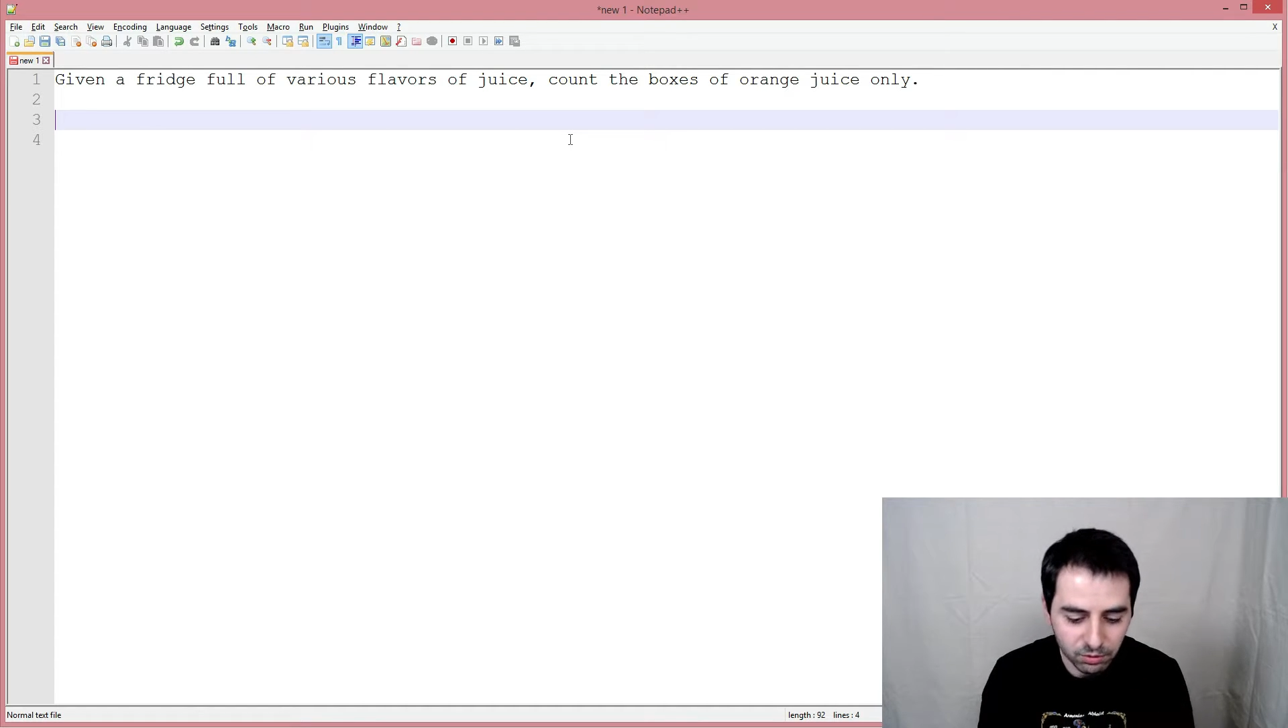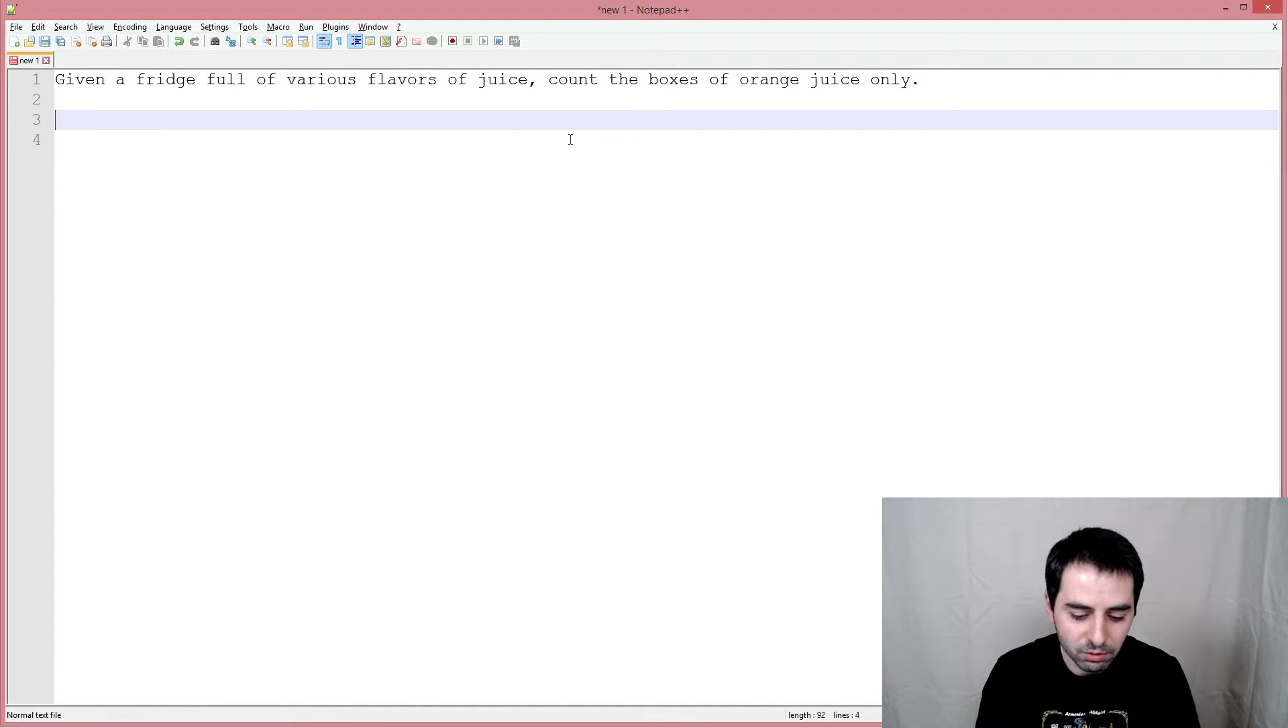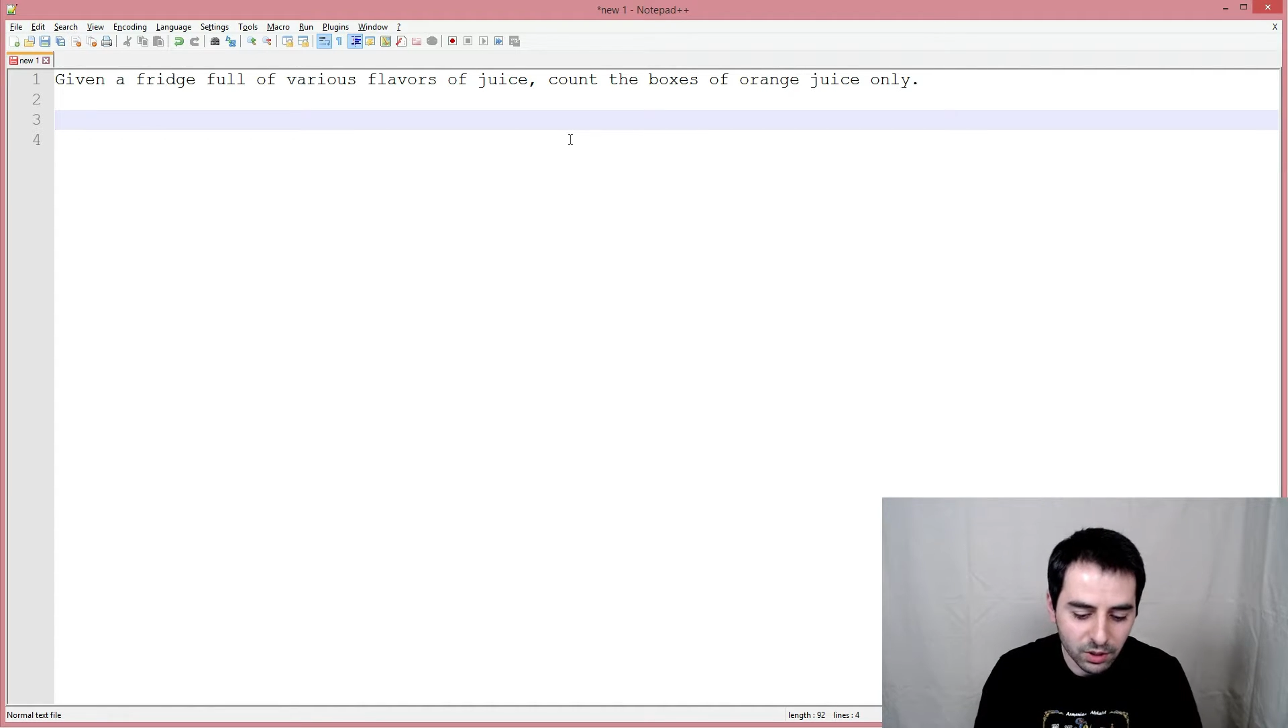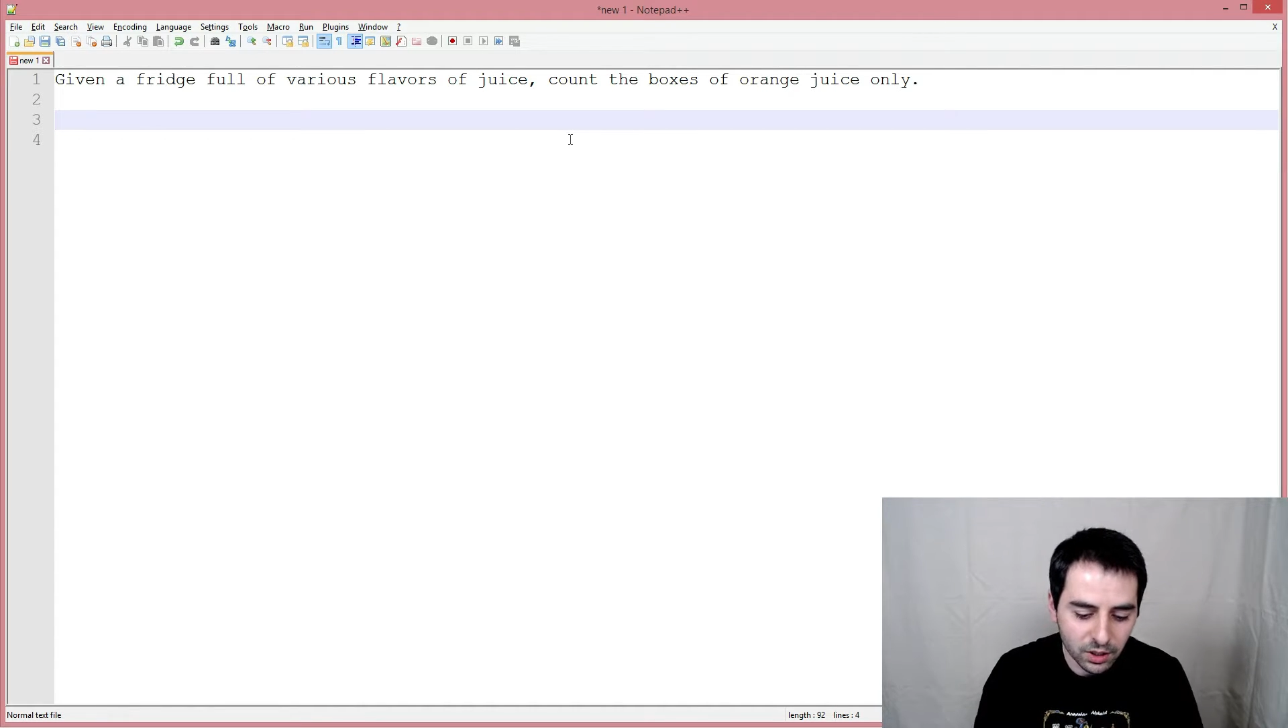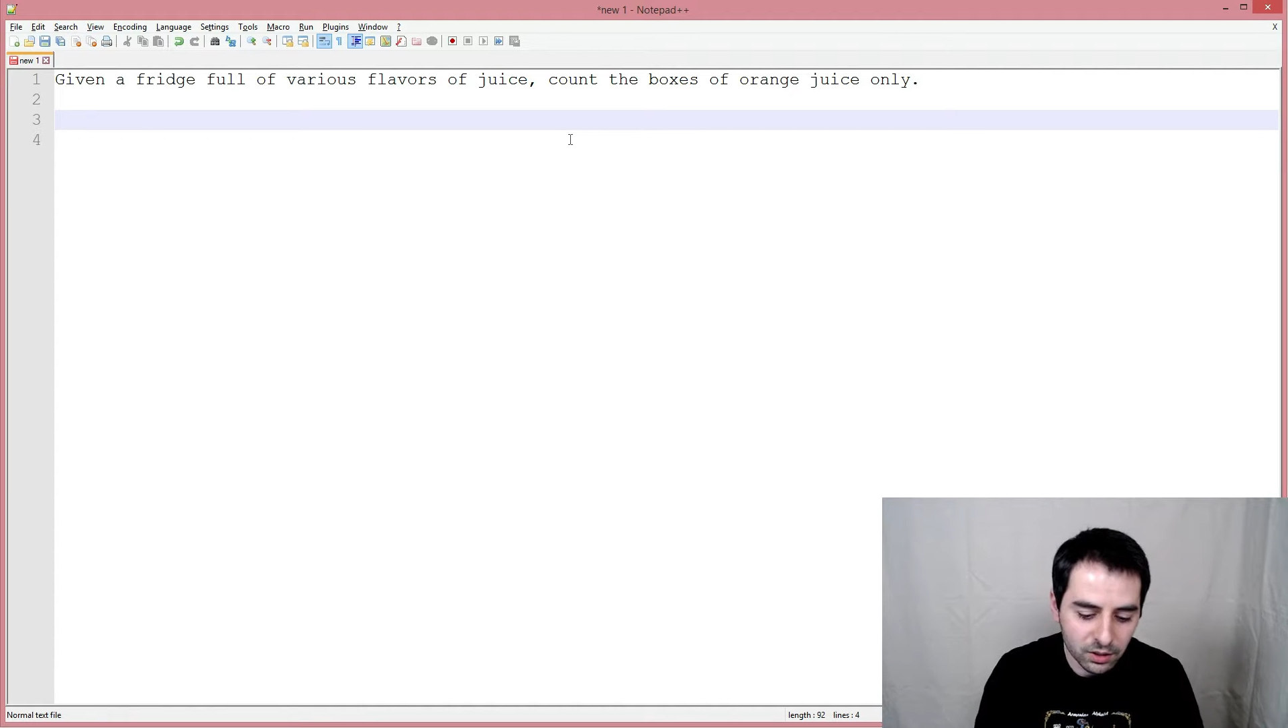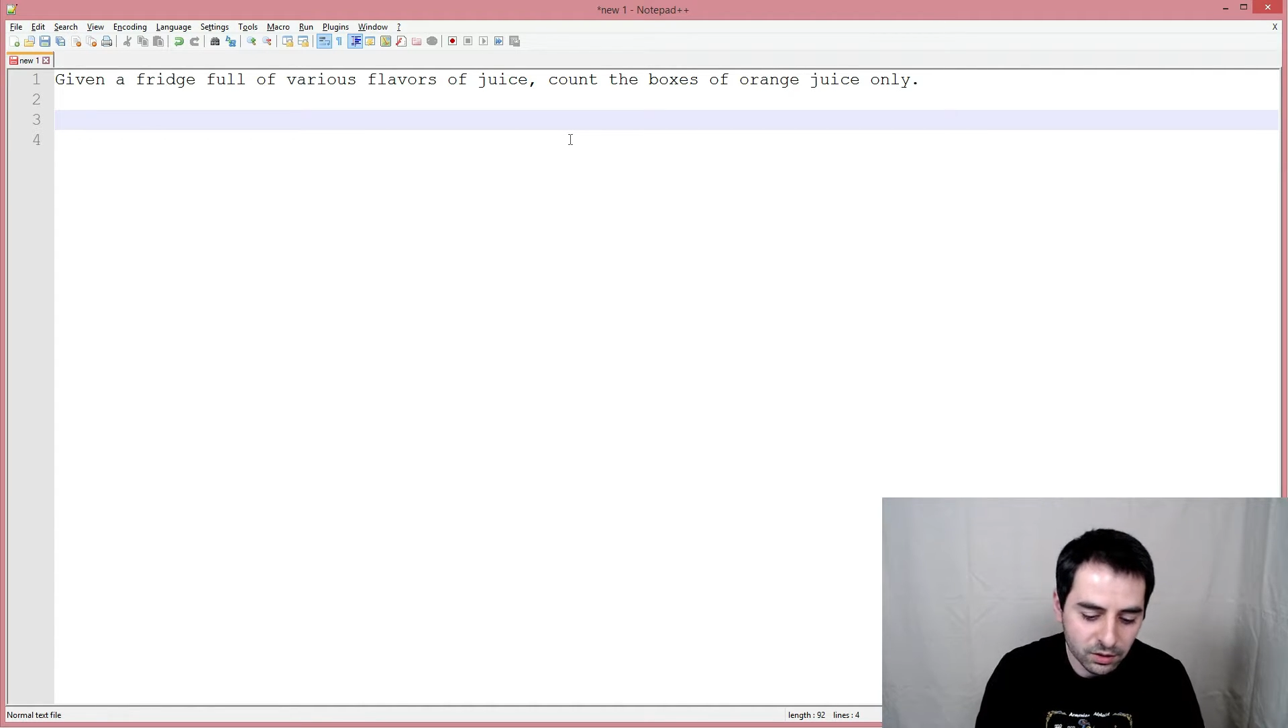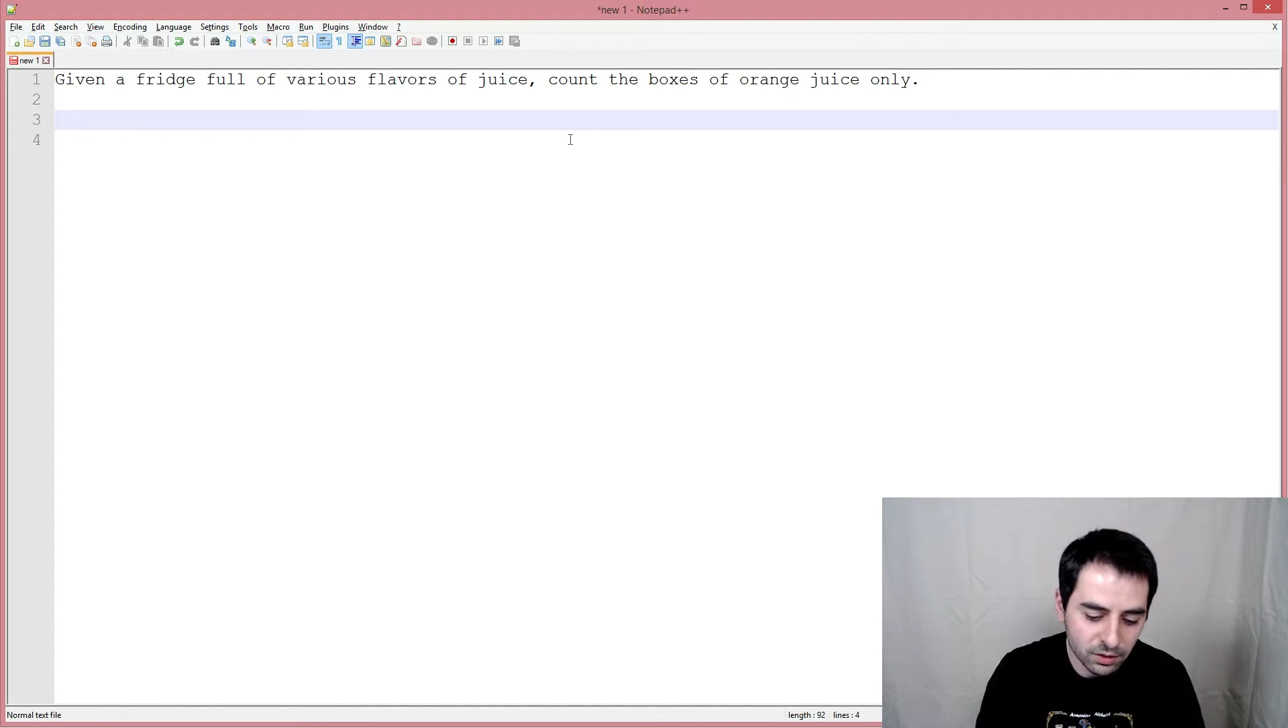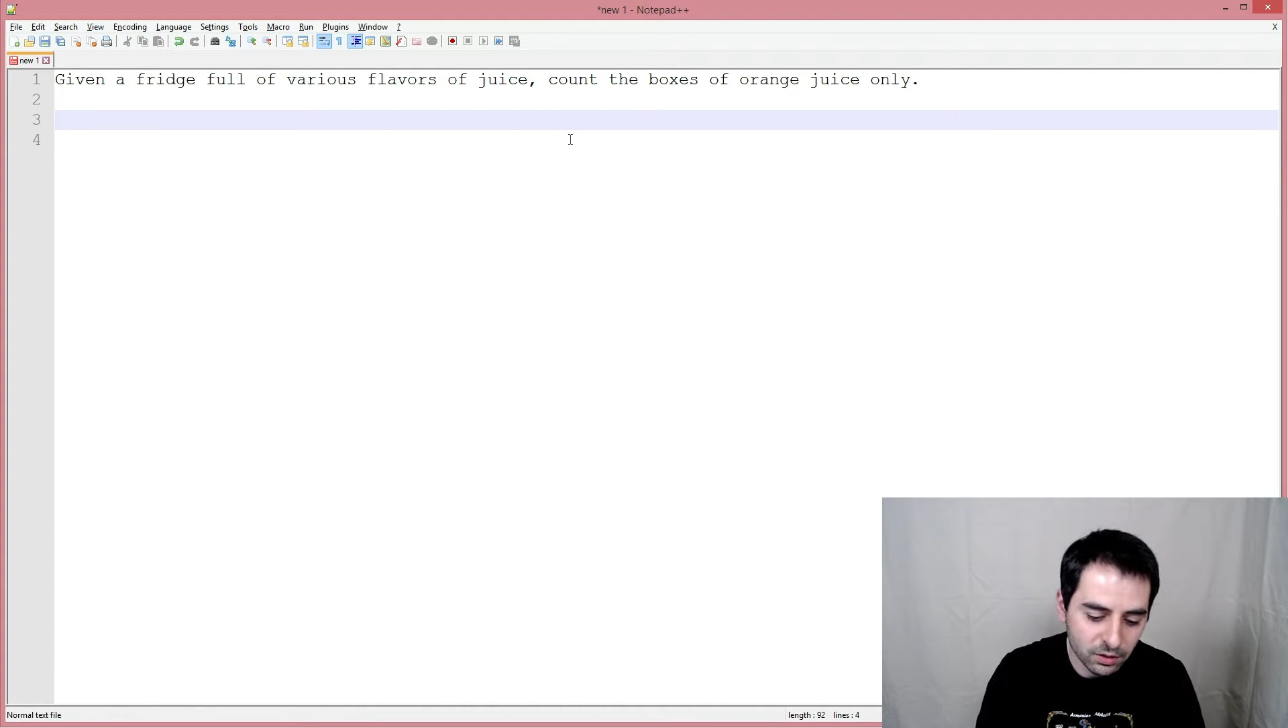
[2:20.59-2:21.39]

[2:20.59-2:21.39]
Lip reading: write